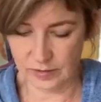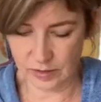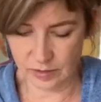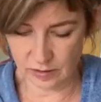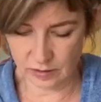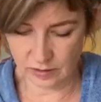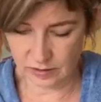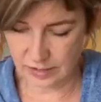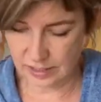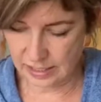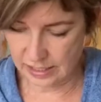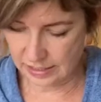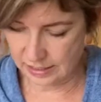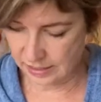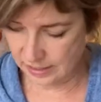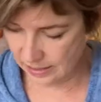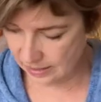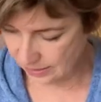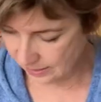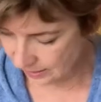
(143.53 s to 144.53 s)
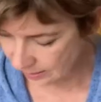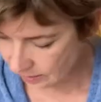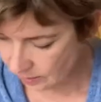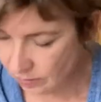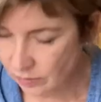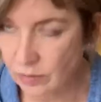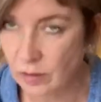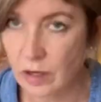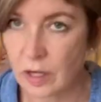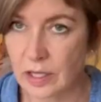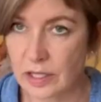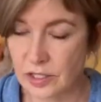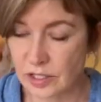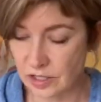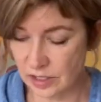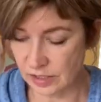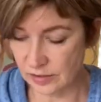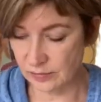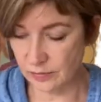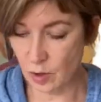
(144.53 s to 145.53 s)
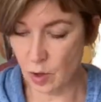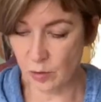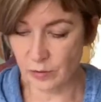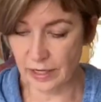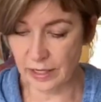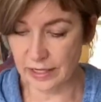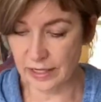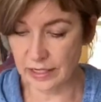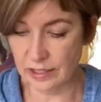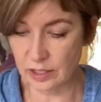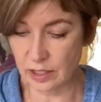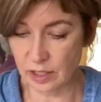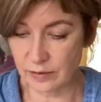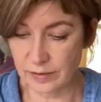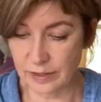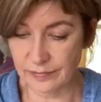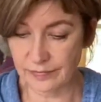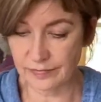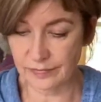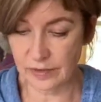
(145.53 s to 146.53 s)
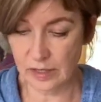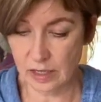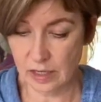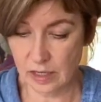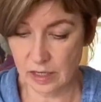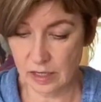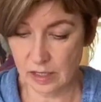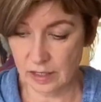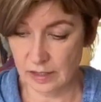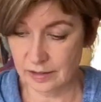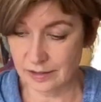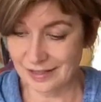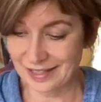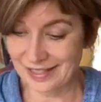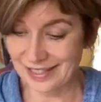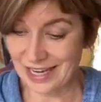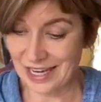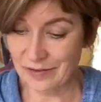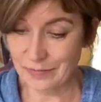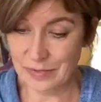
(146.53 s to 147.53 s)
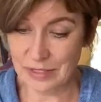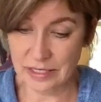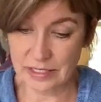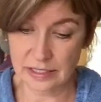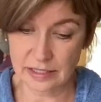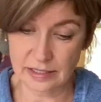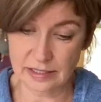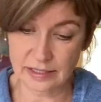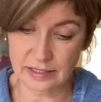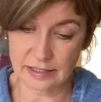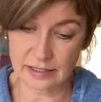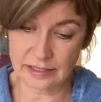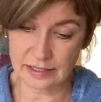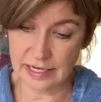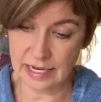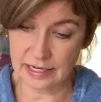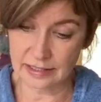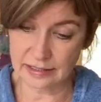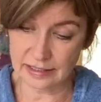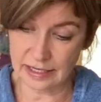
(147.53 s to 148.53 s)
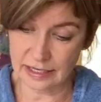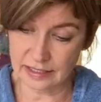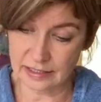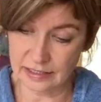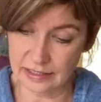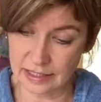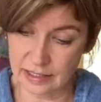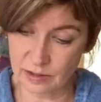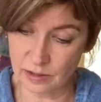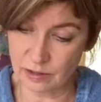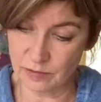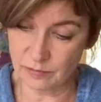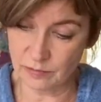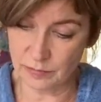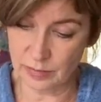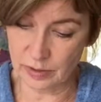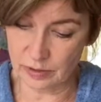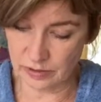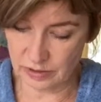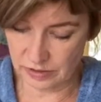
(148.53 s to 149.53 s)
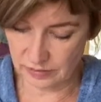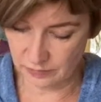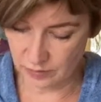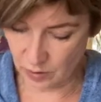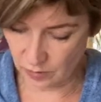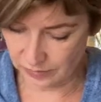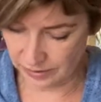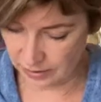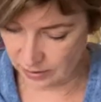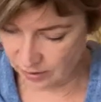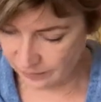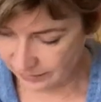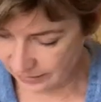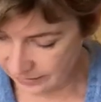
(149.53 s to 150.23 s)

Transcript: on the end there, so I should just fold that end over. Save me getting the scissors out and cutting that off, but I'll just fold that over.